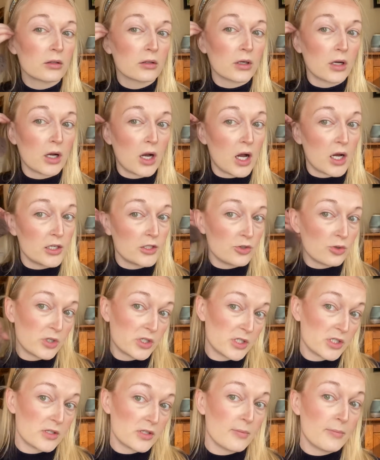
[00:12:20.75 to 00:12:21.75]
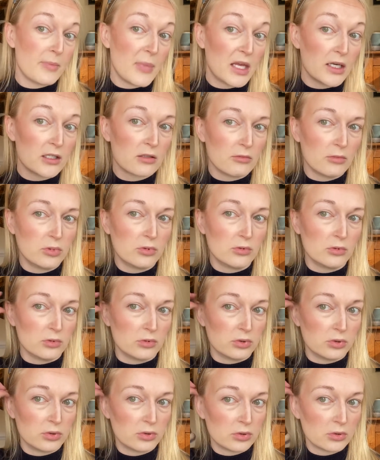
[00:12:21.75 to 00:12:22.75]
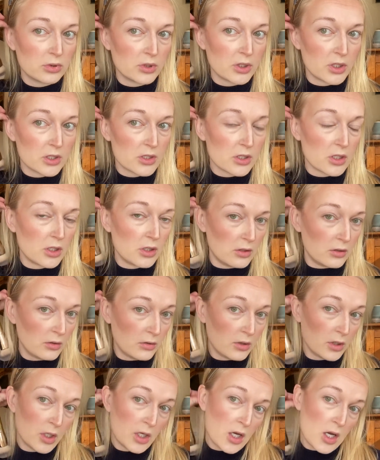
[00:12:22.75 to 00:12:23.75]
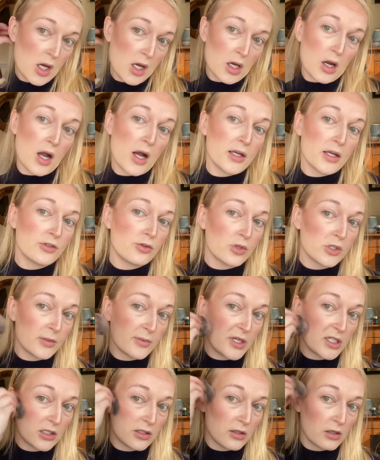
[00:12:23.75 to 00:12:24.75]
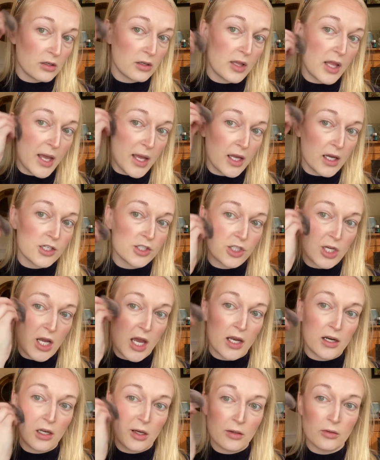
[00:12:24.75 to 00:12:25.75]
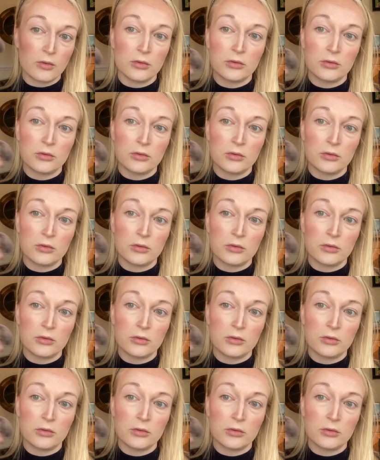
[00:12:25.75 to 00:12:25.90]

Contour's meant, ooh, that's cute. Contour's meant to look like a shadow.